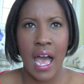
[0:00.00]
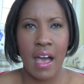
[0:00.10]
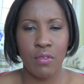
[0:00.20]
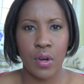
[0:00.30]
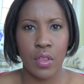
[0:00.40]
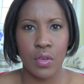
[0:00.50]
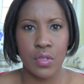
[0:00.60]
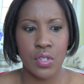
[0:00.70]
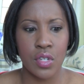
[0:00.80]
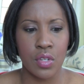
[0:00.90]
I have one of
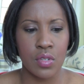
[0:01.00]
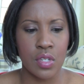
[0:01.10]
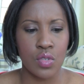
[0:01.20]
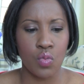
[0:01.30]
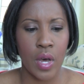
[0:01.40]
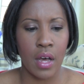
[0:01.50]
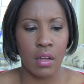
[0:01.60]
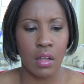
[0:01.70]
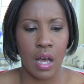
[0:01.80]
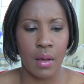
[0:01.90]
those to use as
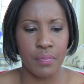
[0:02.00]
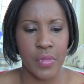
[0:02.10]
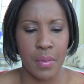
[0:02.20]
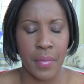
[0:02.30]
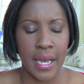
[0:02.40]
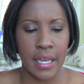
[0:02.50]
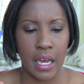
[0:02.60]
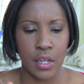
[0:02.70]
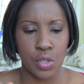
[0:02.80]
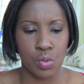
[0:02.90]
well um, in my
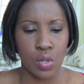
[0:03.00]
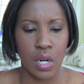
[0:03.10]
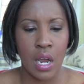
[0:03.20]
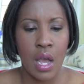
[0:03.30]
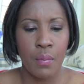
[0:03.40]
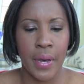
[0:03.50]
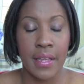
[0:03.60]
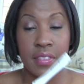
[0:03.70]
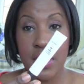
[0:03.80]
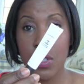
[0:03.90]
uh, drawer,
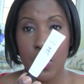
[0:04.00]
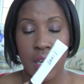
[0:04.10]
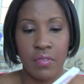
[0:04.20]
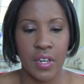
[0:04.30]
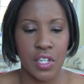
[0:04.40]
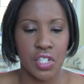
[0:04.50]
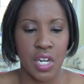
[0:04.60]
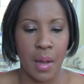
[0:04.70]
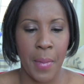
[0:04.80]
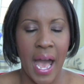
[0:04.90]
but this one I
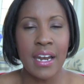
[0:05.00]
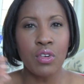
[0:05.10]
finished up. I